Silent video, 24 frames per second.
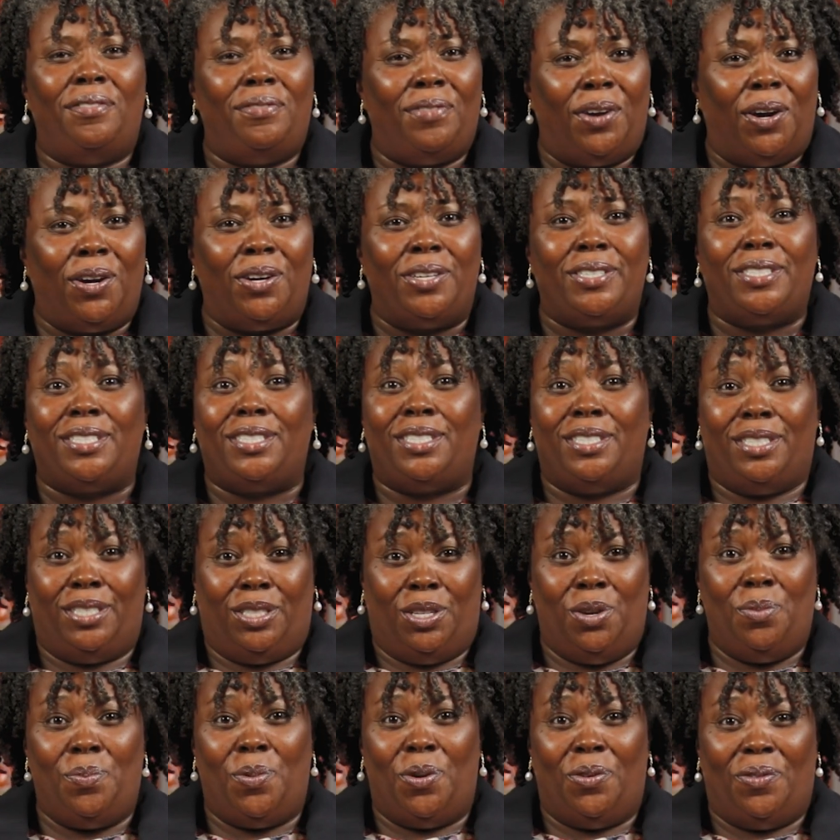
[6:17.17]
first
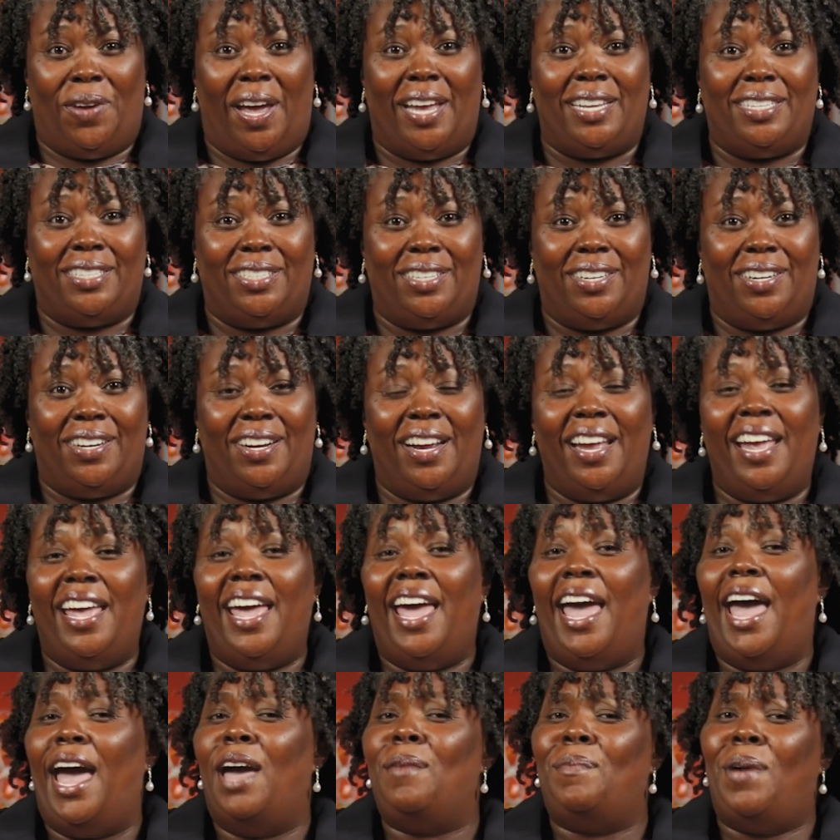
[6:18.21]
supervisor
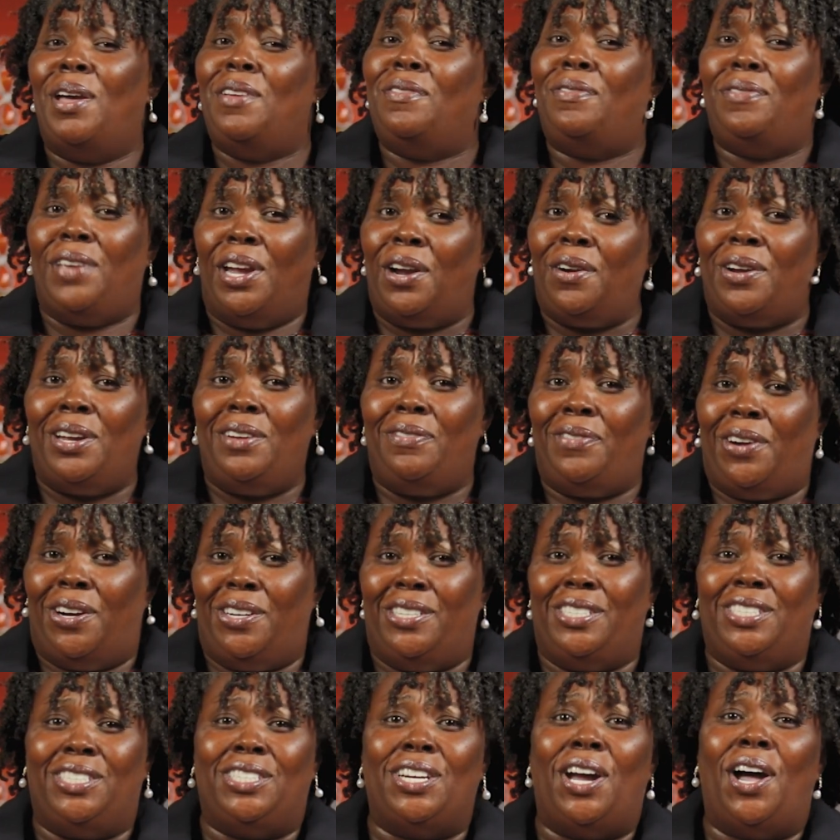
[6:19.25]
at my very
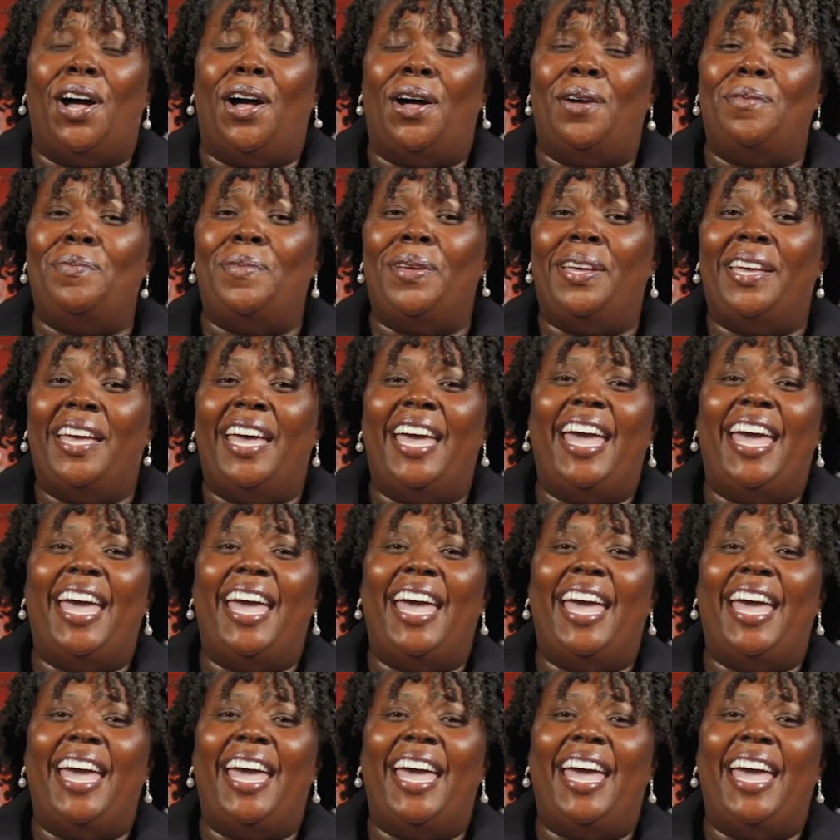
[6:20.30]
first job.